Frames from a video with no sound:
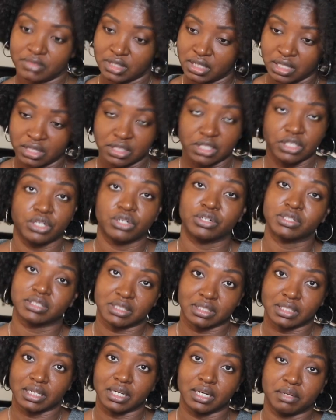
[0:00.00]
in the years
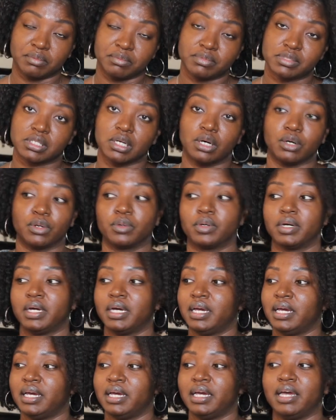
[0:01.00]
to come. So
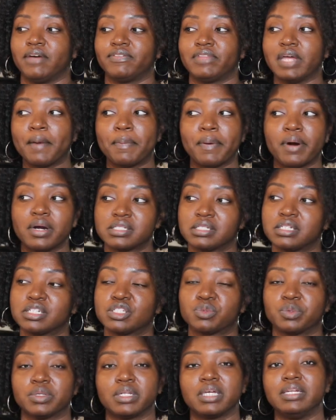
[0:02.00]
if that person
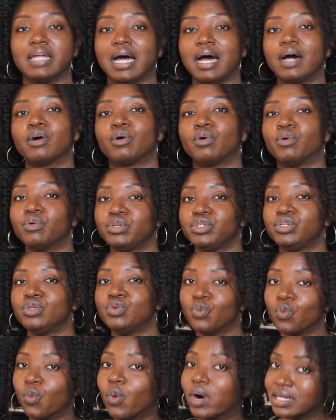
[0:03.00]
is really not who you
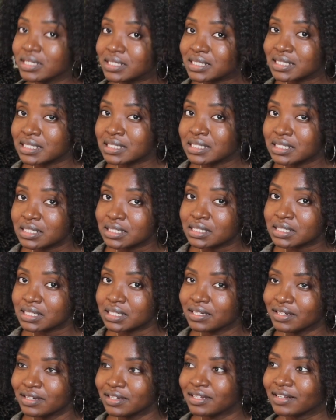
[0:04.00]
want
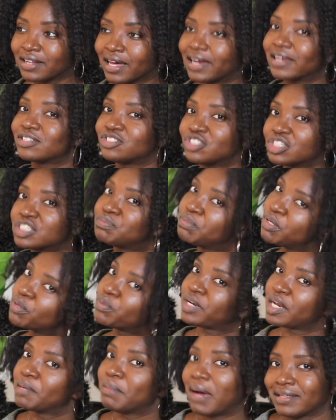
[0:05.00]
to, like just be
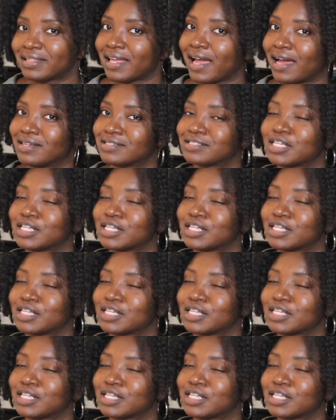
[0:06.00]
real about that.